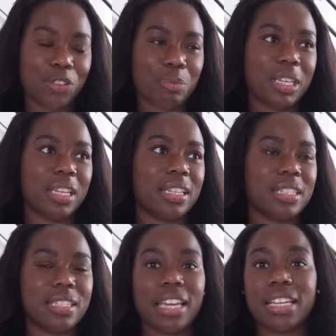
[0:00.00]
for me and
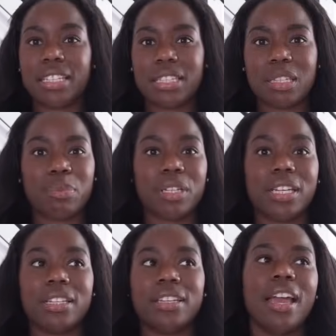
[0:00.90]
staying
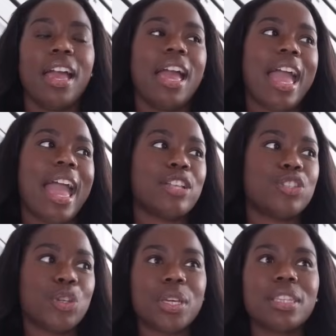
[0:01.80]
disciplined and
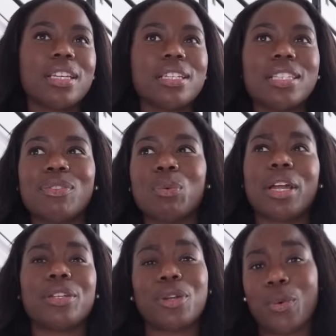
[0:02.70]
doing things even when
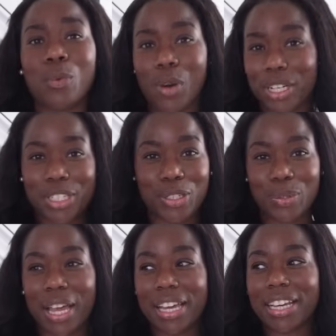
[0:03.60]
I don't want to,
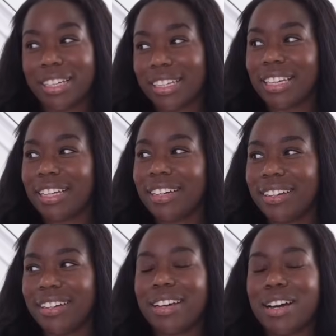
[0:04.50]
like cooking.
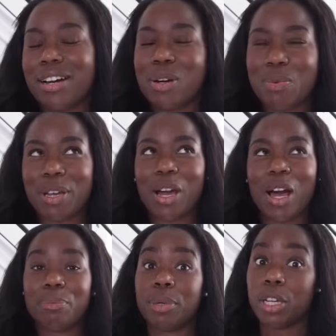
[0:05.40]
Oh my
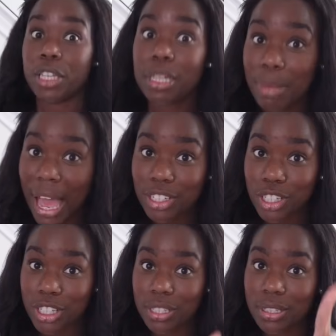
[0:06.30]
God, but cooking in
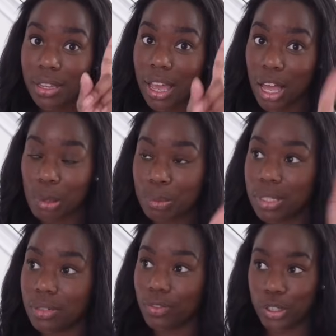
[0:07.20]
batches
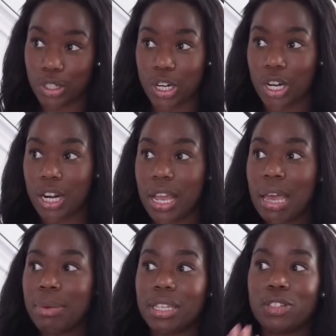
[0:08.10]
helps for sure
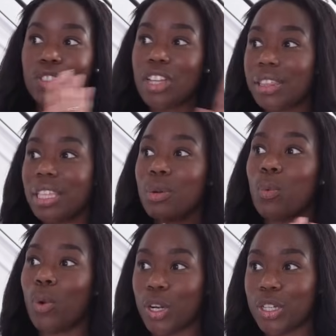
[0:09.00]
because there's nothing
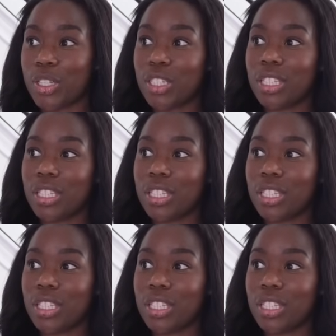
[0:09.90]
worse